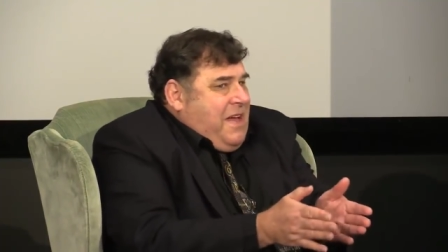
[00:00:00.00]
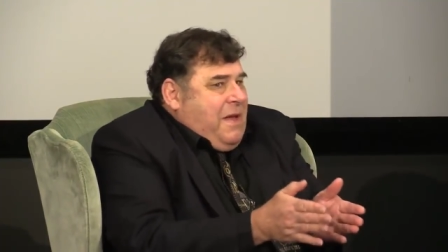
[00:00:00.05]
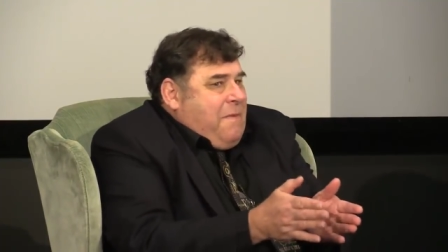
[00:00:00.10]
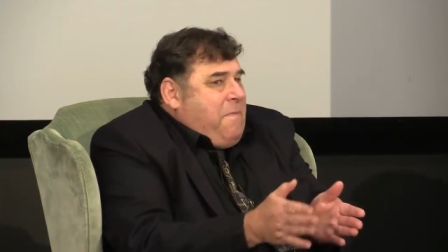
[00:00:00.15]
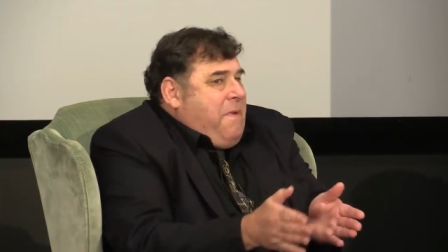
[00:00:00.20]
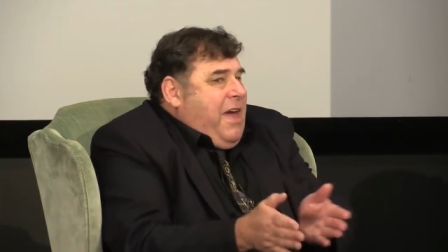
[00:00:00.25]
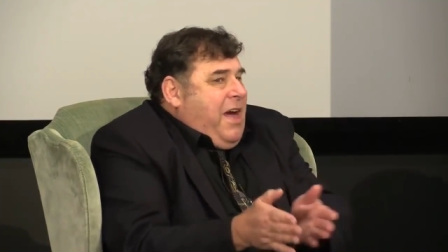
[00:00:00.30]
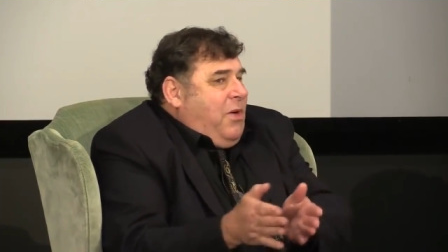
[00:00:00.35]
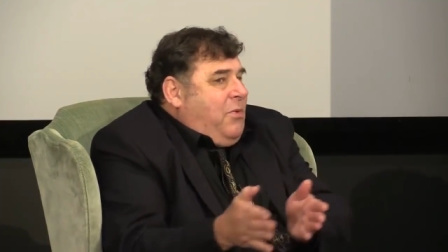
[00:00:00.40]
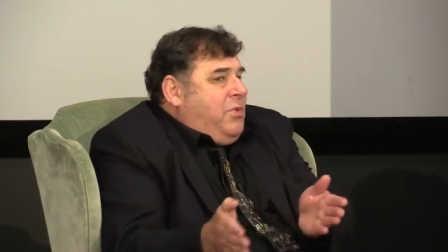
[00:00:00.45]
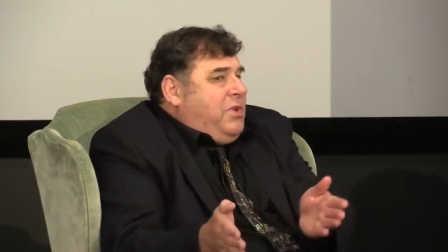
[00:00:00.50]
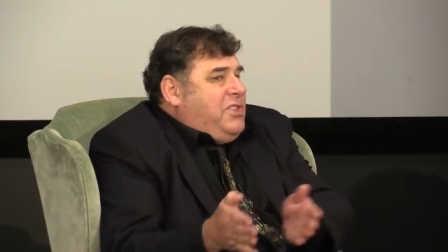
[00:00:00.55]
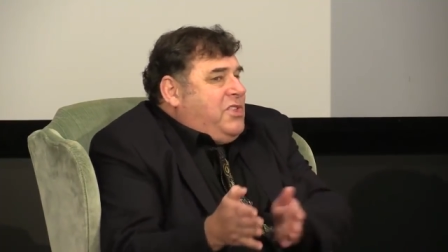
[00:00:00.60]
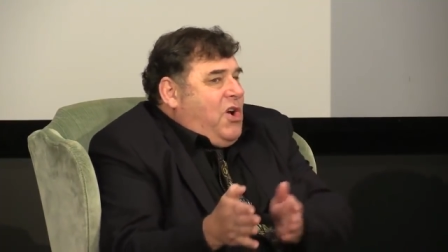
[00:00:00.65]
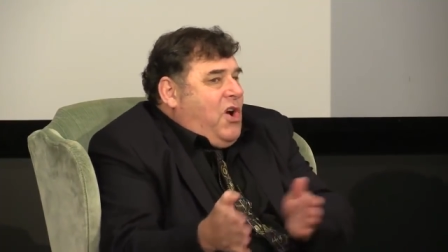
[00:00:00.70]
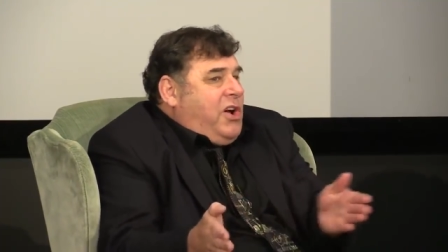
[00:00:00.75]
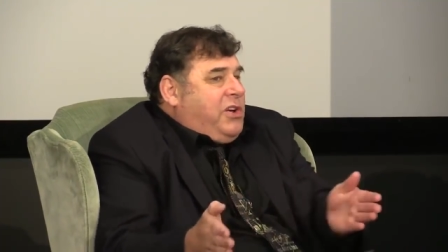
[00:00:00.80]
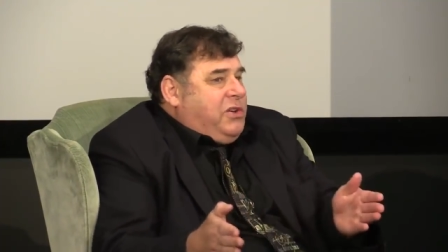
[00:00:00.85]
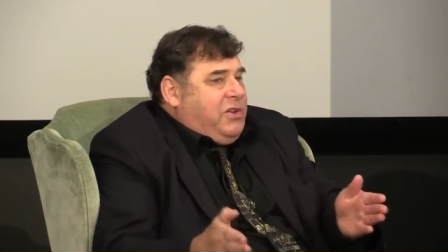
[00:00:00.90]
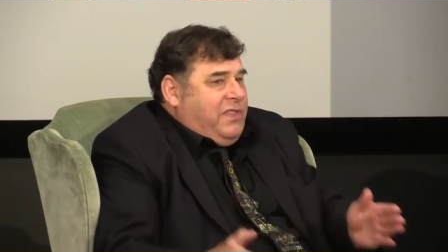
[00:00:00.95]
A male wouldn't
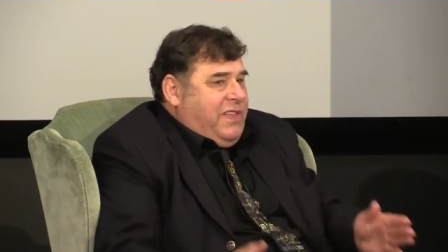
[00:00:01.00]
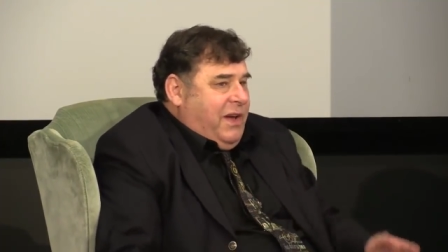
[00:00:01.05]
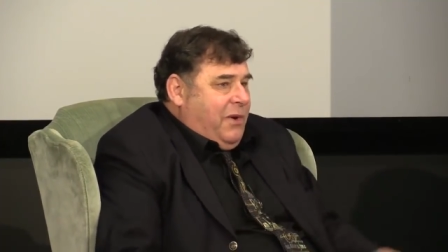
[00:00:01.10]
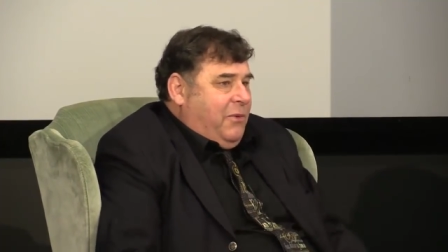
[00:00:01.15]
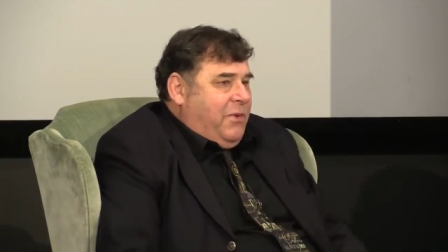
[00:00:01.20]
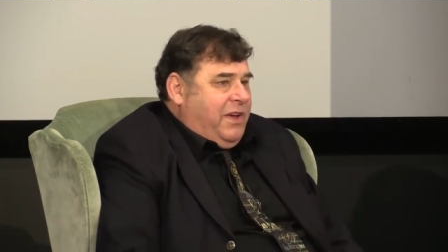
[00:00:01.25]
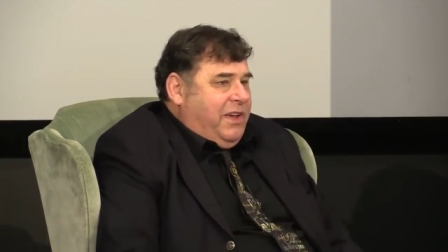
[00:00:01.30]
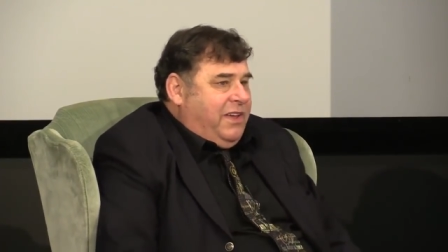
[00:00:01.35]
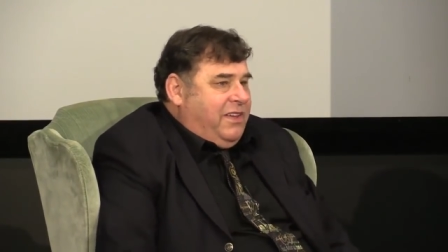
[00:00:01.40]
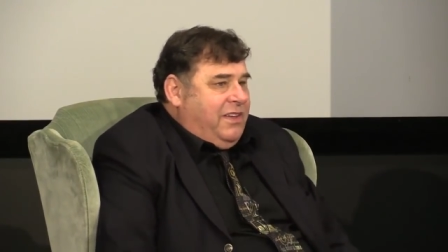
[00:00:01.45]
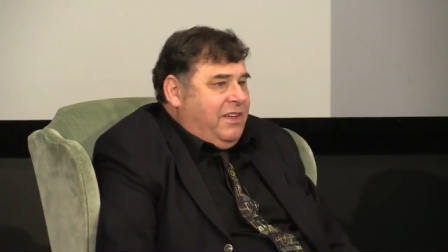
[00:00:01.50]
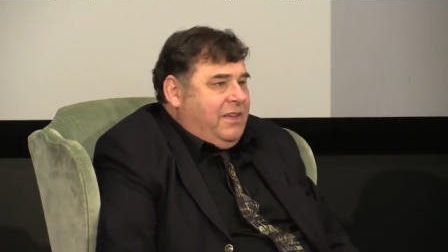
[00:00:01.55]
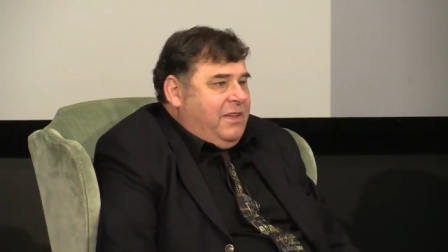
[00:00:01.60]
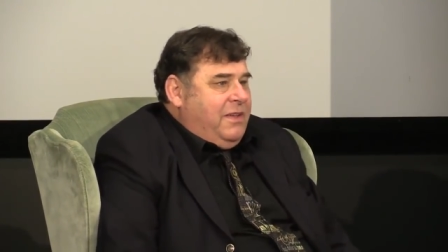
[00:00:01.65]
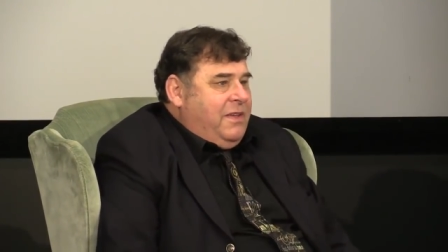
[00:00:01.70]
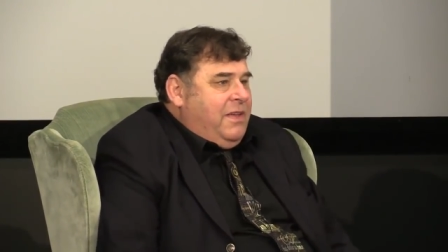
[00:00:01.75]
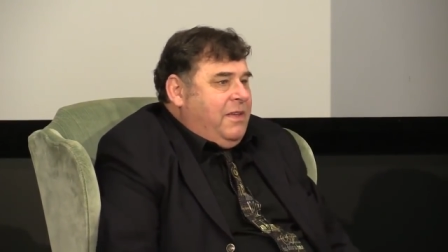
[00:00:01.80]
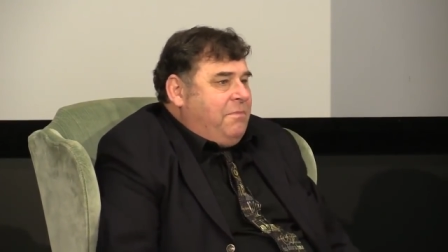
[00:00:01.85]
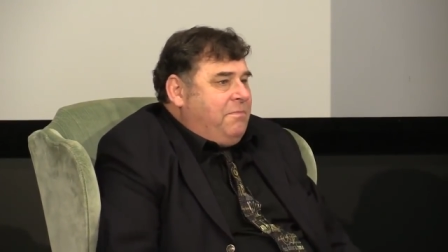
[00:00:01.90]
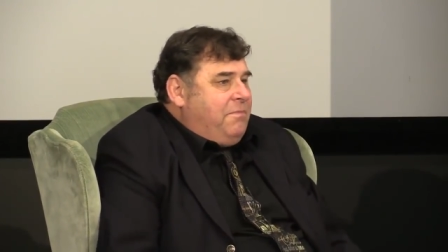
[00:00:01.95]
argue that way,
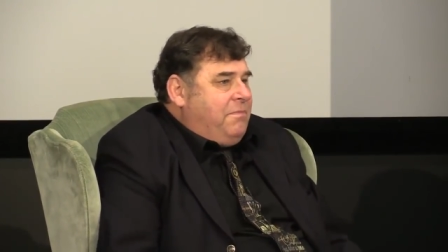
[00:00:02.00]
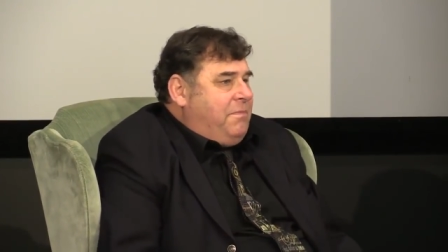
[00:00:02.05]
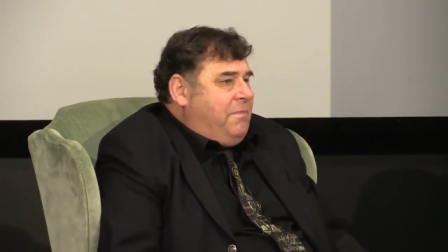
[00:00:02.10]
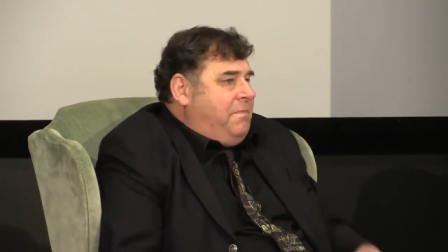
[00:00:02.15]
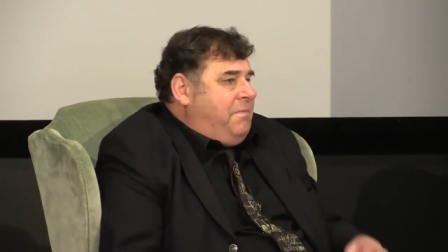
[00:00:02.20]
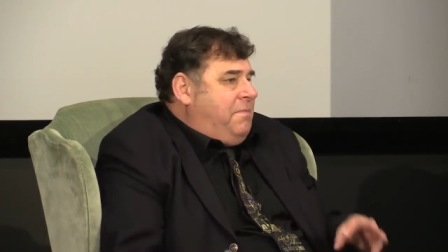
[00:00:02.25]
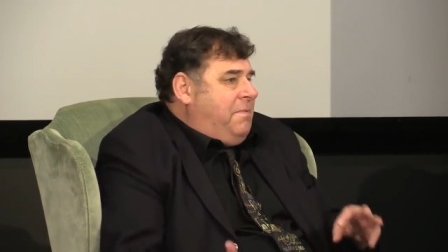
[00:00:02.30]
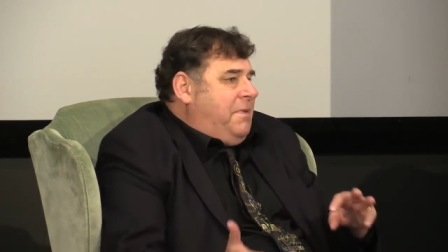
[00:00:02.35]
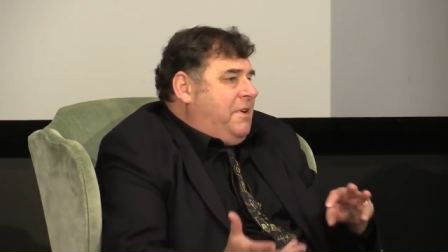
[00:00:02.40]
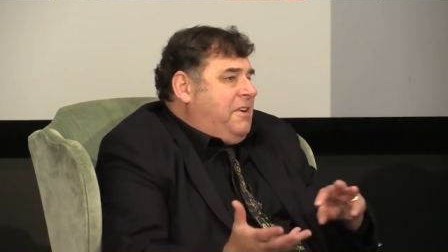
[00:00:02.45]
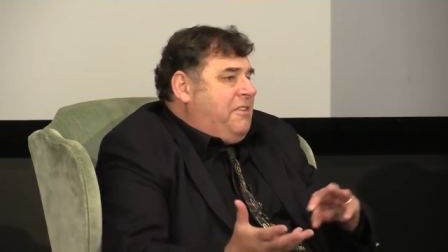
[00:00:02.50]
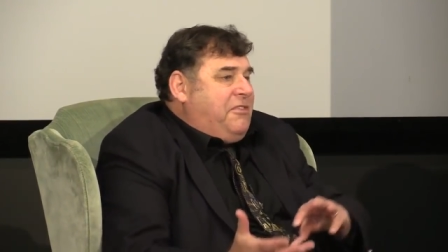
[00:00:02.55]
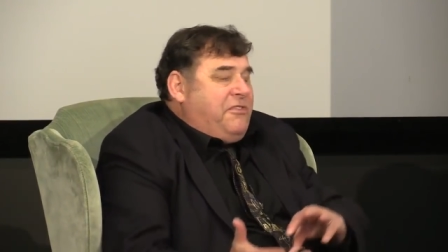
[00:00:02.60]
but